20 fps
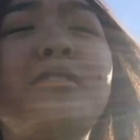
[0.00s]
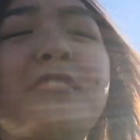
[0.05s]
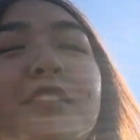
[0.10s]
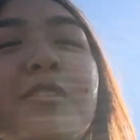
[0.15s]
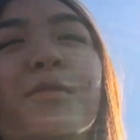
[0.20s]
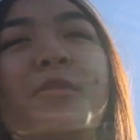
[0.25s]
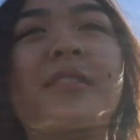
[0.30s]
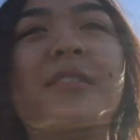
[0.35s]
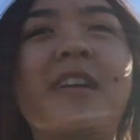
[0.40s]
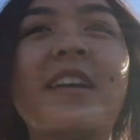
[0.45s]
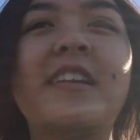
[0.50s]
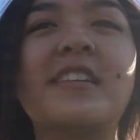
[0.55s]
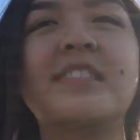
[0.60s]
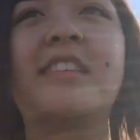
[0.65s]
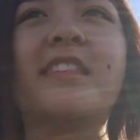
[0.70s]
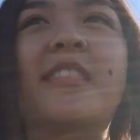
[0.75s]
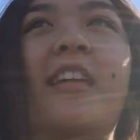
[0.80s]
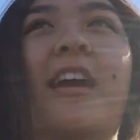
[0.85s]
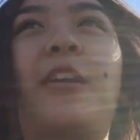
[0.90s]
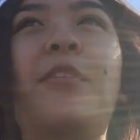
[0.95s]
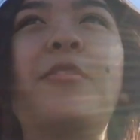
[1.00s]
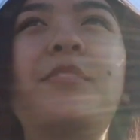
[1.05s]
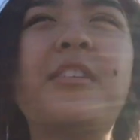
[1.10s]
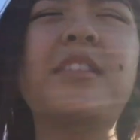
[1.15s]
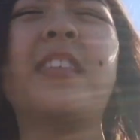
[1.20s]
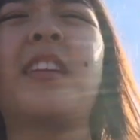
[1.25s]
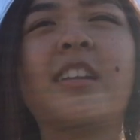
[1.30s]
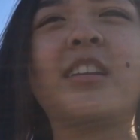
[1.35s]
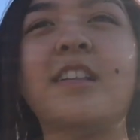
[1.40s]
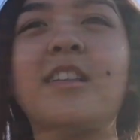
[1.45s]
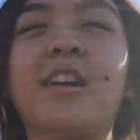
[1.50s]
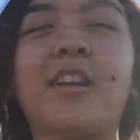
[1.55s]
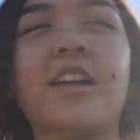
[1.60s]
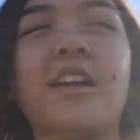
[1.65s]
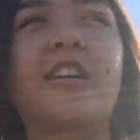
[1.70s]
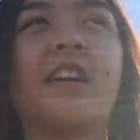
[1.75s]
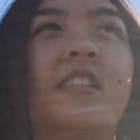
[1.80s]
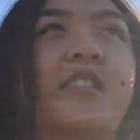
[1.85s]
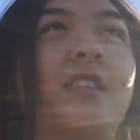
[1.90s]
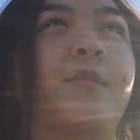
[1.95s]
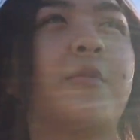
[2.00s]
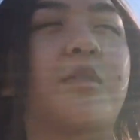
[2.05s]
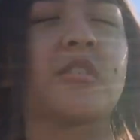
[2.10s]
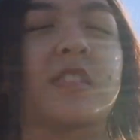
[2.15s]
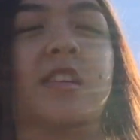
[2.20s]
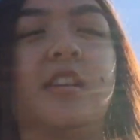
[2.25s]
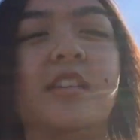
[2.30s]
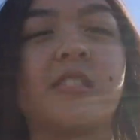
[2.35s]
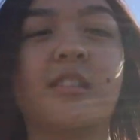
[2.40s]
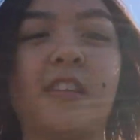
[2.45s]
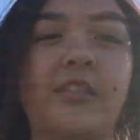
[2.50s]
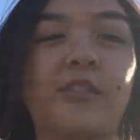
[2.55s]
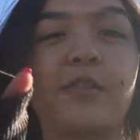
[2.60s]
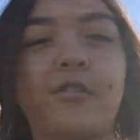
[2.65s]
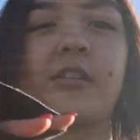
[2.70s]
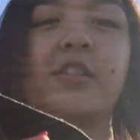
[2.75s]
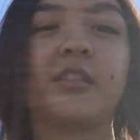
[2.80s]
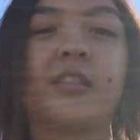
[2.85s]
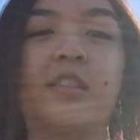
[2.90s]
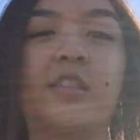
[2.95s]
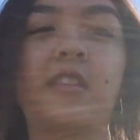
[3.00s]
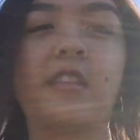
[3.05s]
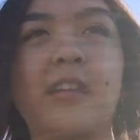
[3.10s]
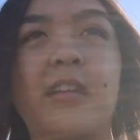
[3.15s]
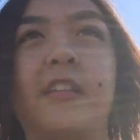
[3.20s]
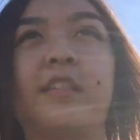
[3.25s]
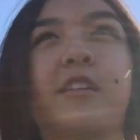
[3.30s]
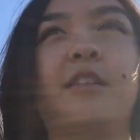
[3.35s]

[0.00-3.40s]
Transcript: they're so nice and I don't think they get a lot of customers because like they're in like a